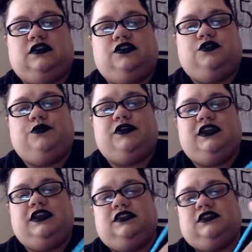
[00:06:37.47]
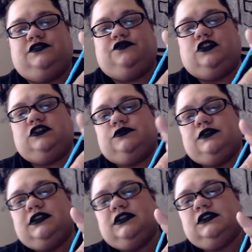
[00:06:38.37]
you put it in this first
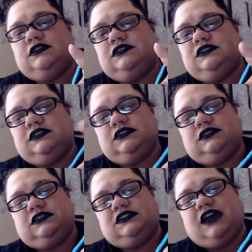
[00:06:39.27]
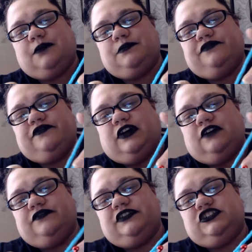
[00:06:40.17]
one. See the top
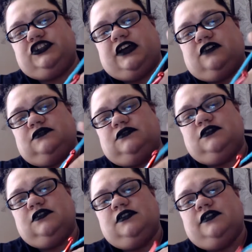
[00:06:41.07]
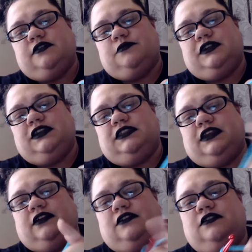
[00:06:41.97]
of the shell? Put it in
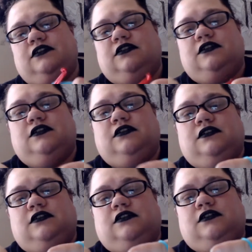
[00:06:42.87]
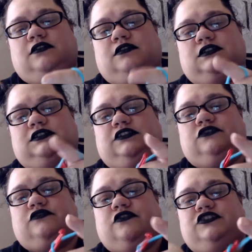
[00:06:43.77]
there.
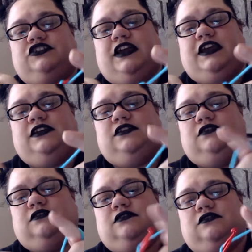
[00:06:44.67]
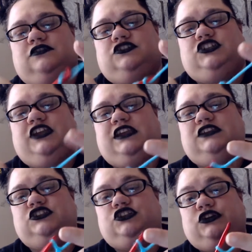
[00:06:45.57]
Single crochet,
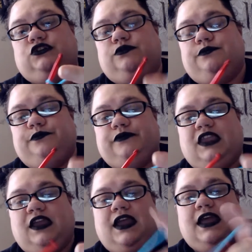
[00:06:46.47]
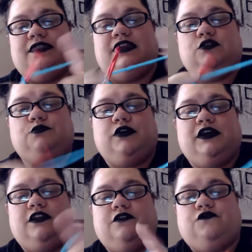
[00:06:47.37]
chain 2, and then you
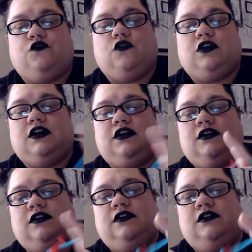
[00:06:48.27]
put 4